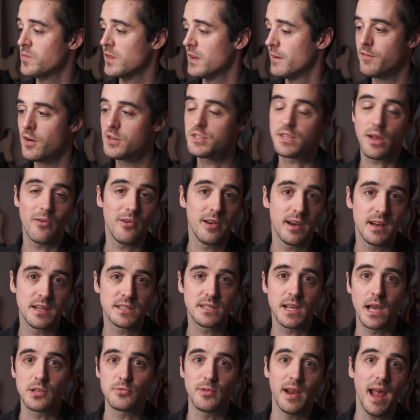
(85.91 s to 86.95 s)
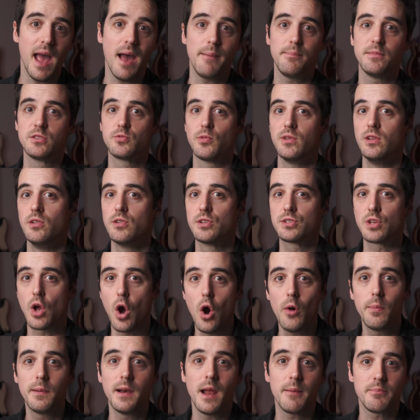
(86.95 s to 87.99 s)
First, I want to discuss what happens when you just
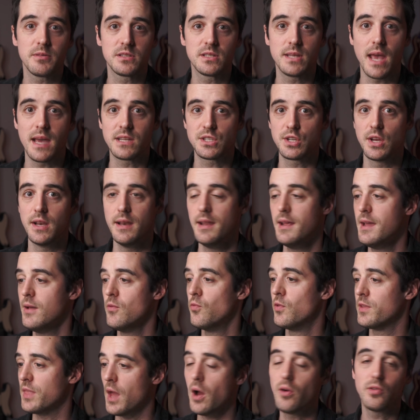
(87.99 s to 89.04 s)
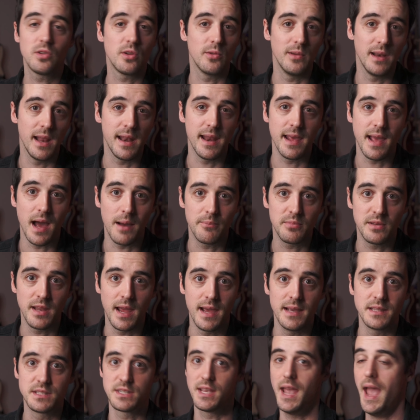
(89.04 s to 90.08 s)
open up a session without doing any
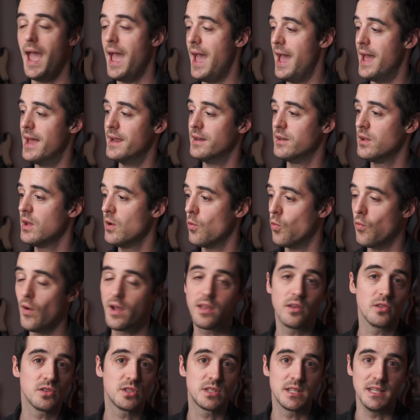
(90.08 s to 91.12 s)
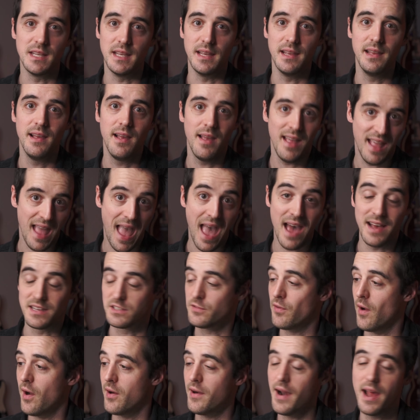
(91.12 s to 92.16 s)
updates and what you'll see as
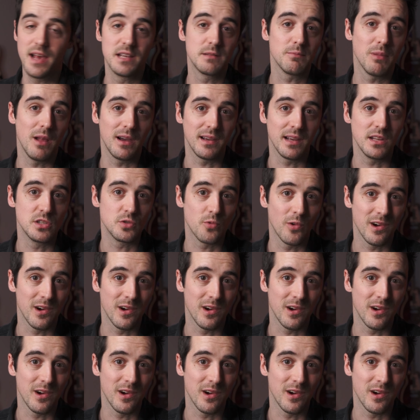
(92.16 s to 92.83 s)
far as plugins